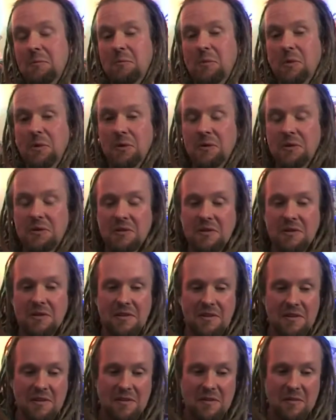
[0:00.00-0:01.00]
on board
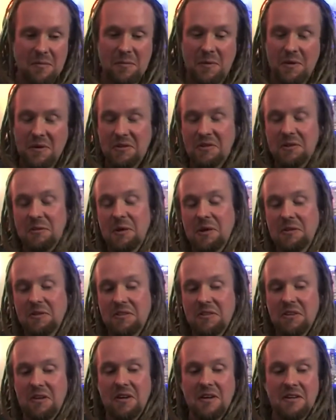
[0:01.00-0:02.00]
and put it to
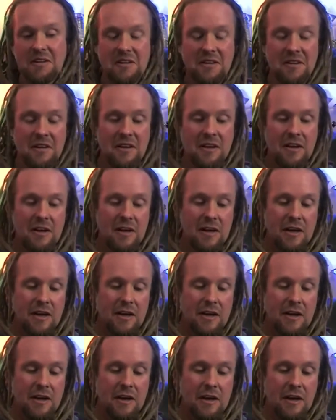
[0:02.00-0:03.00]
one side.
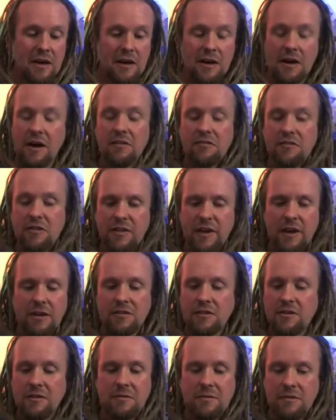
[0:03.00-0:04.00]
And after
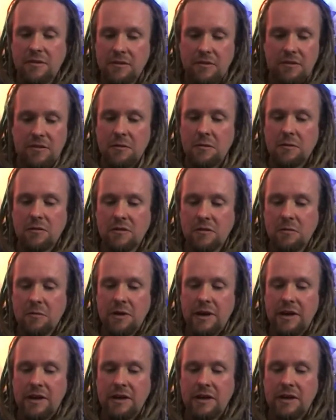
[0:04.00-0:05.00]
that, she she was
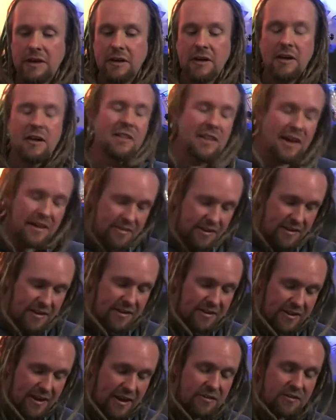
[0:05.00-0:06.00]
completely that,
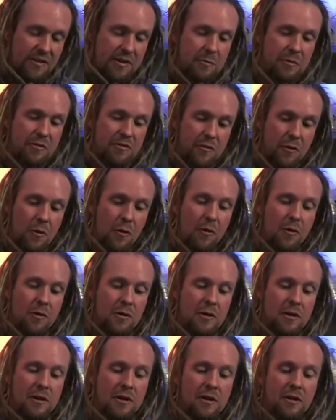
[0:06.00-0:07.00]
that that's it.
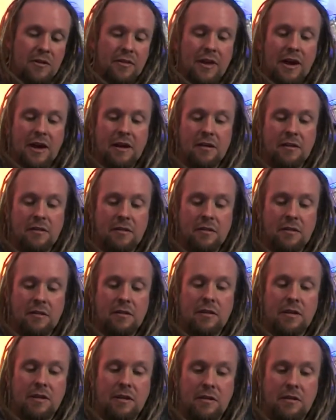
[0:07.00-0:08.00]
Before that
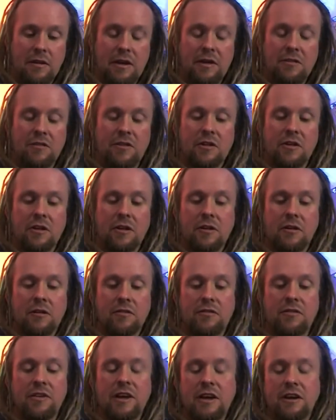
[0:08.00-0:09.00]
incident
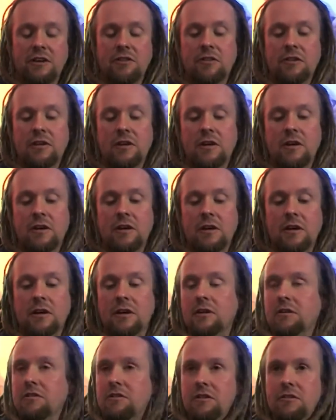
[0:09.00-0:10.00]
finished,
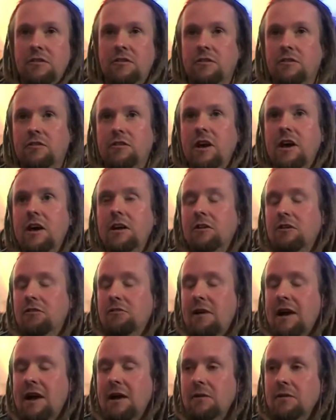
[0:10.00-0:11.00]
she
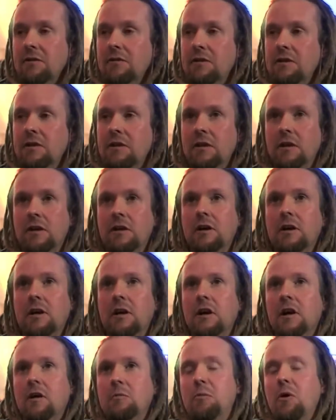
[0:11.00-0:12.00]
turned round
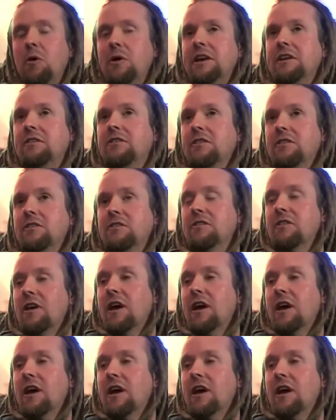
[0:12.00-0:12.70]
and pointed to the